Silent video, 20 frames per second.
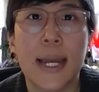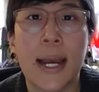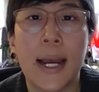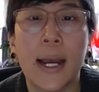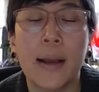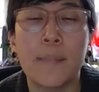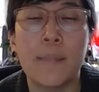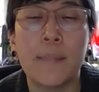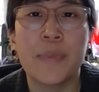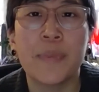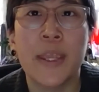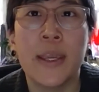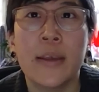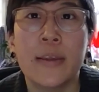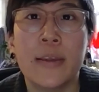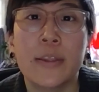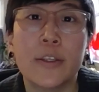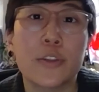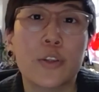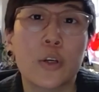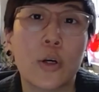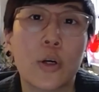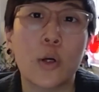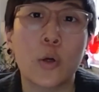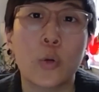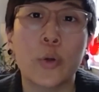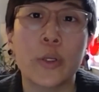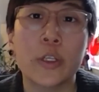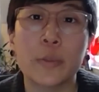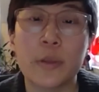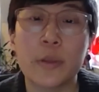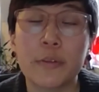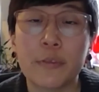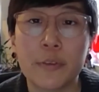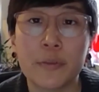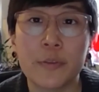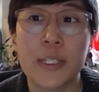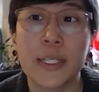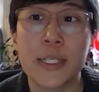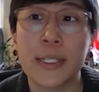Um, these are all going to be
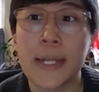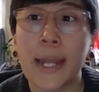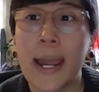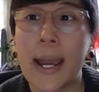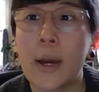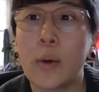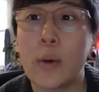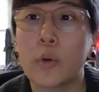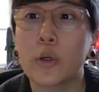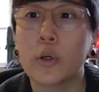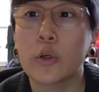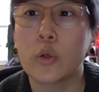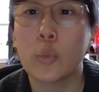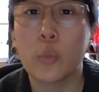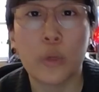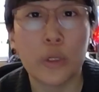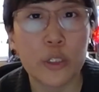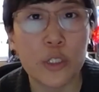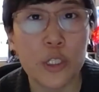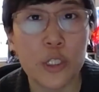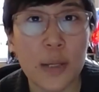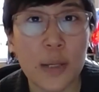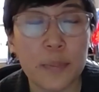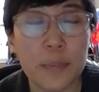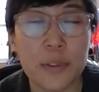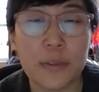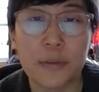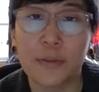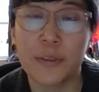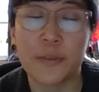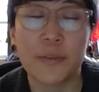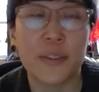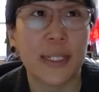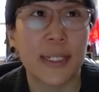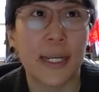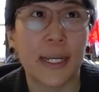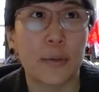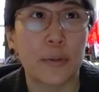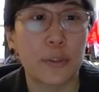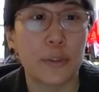15 hour workshops,
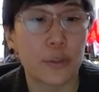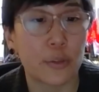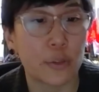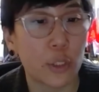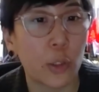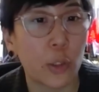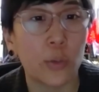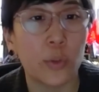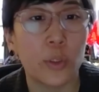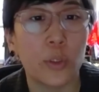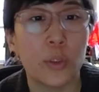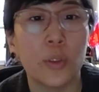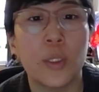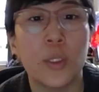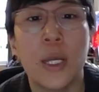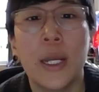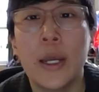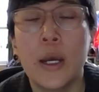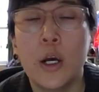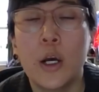15 hours in total,